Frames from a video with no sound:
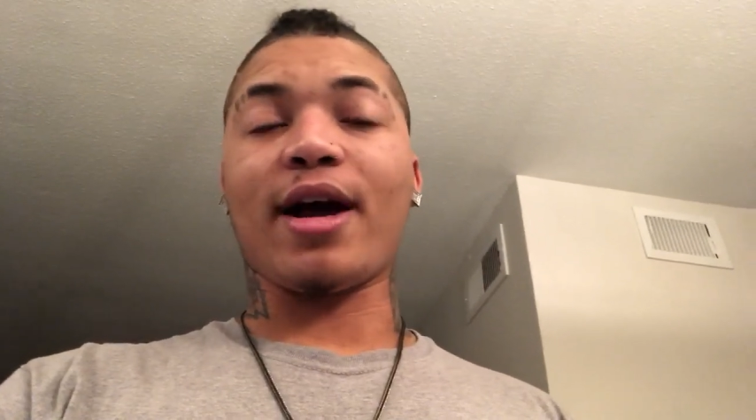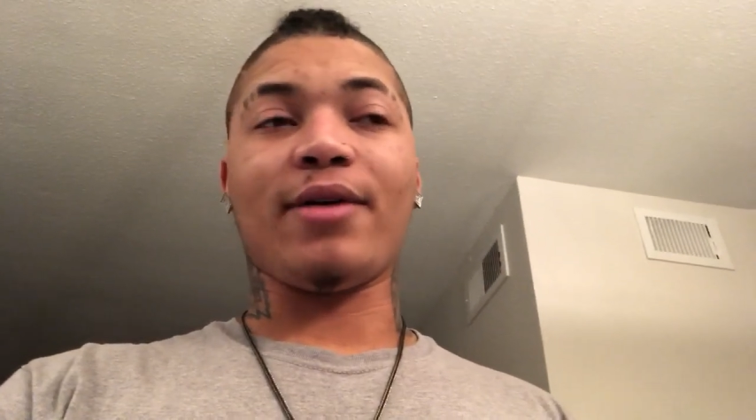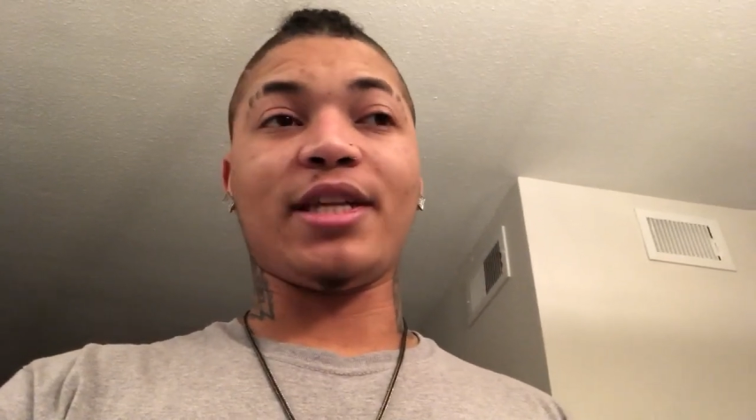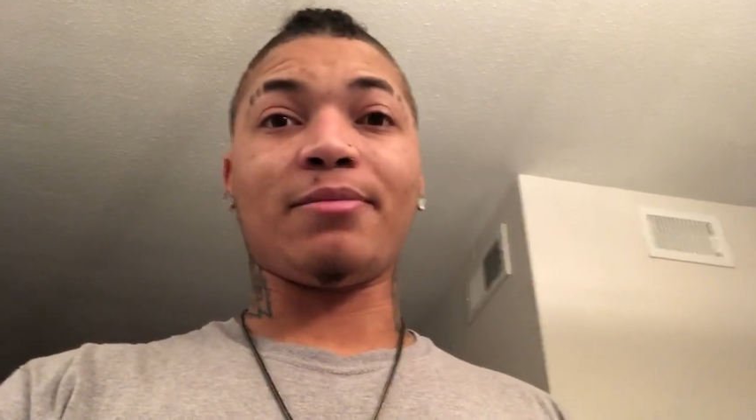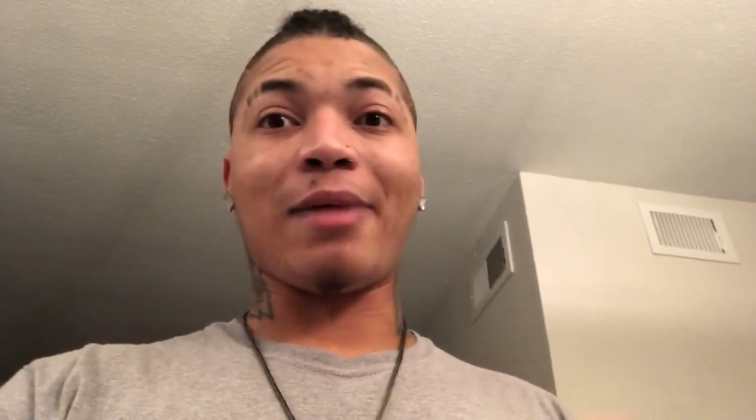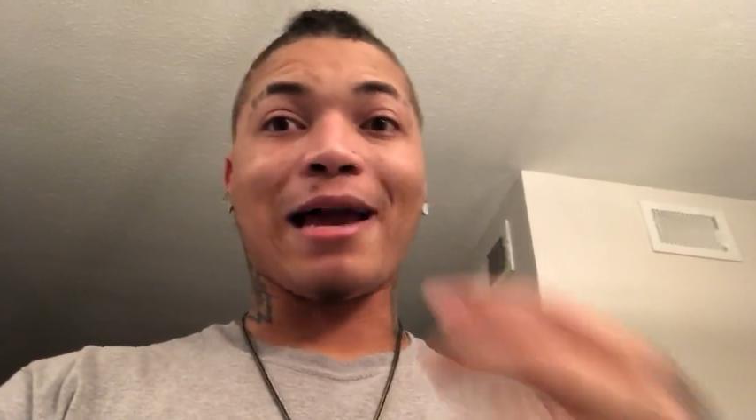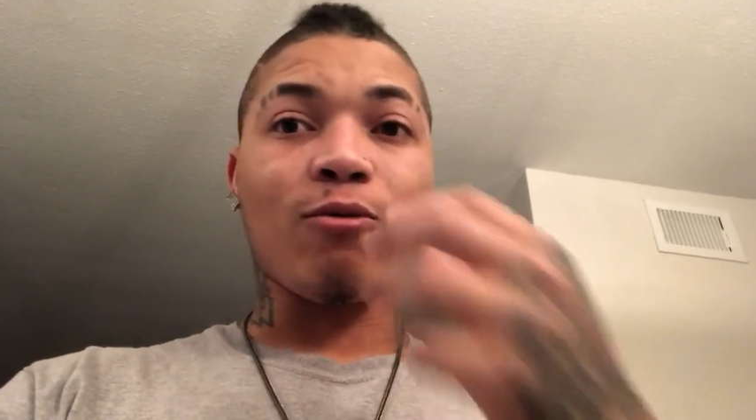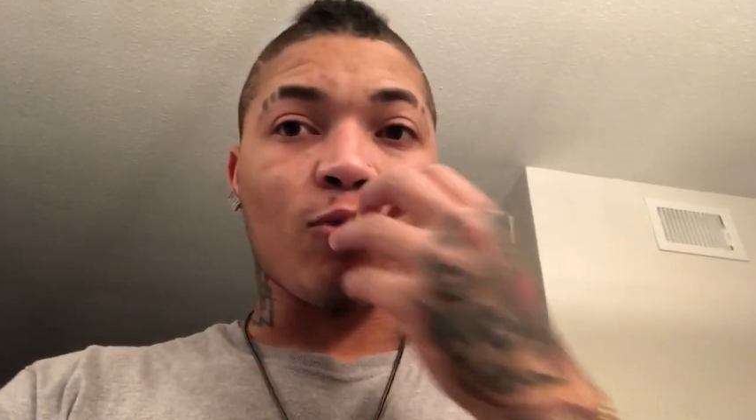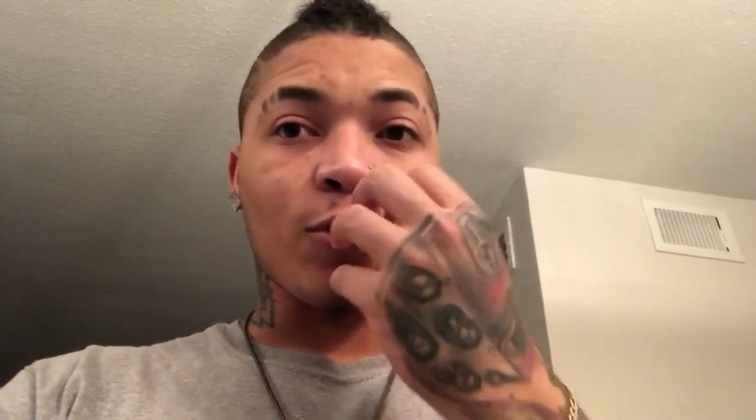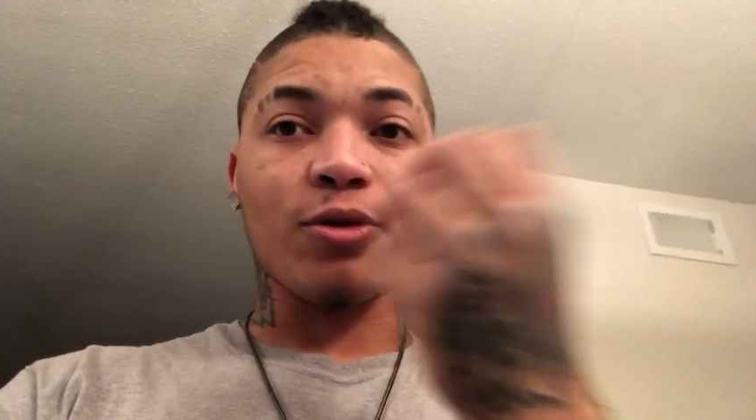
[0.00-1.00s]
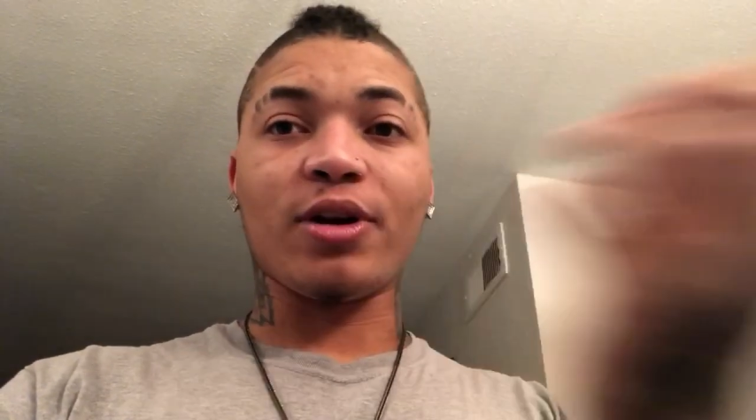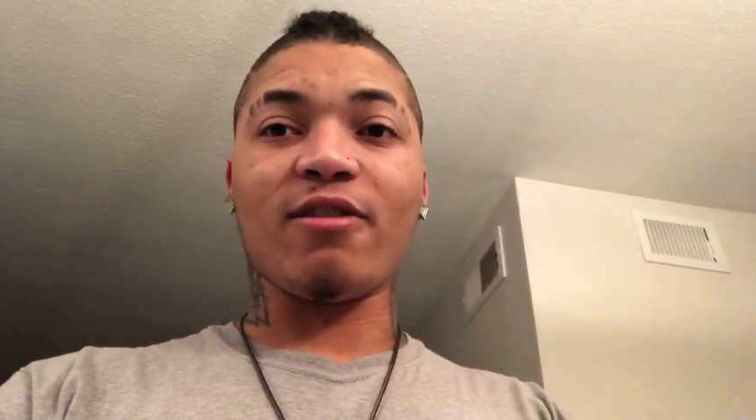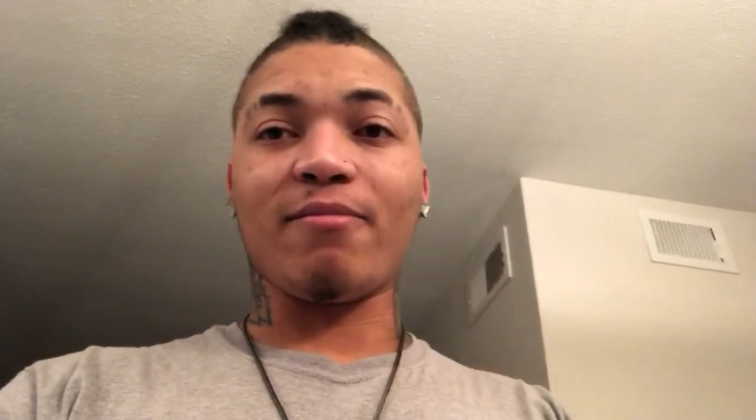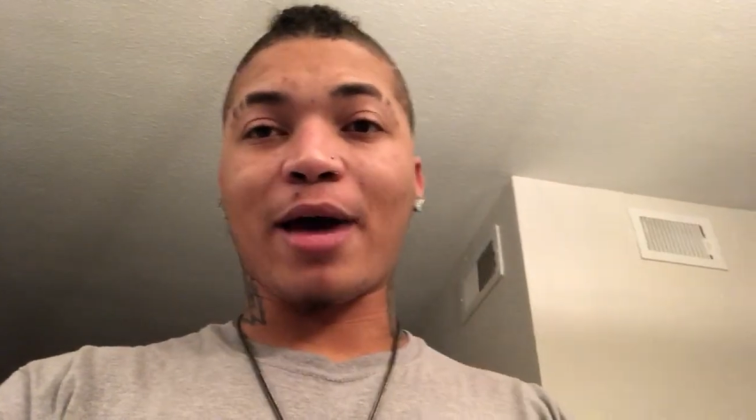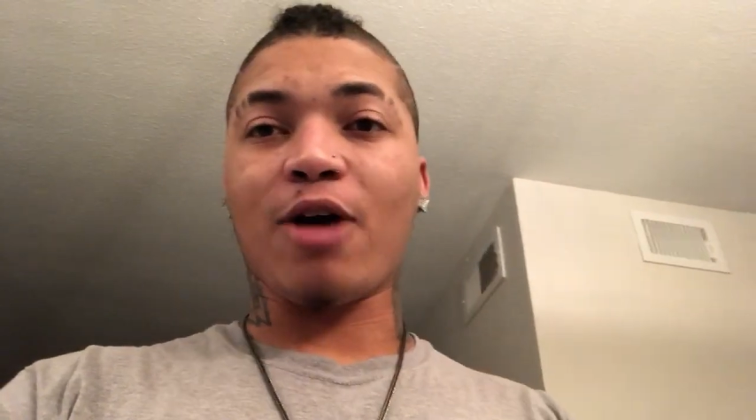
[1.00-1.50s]
out. It's by word
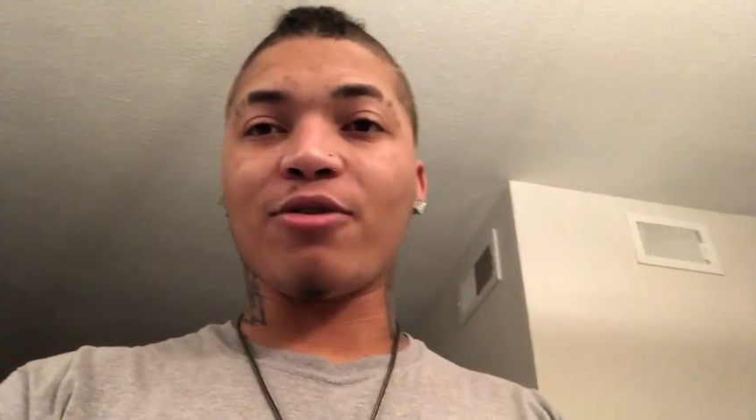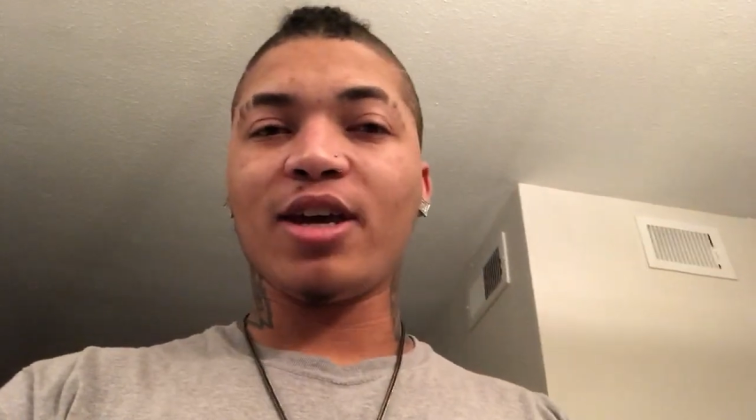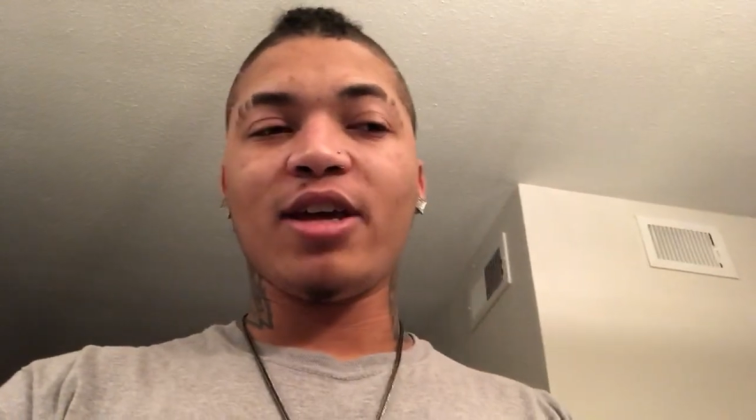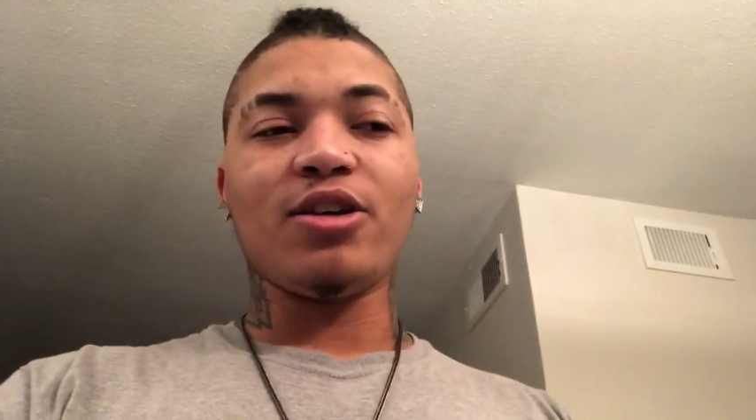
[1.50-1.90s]
of mouth.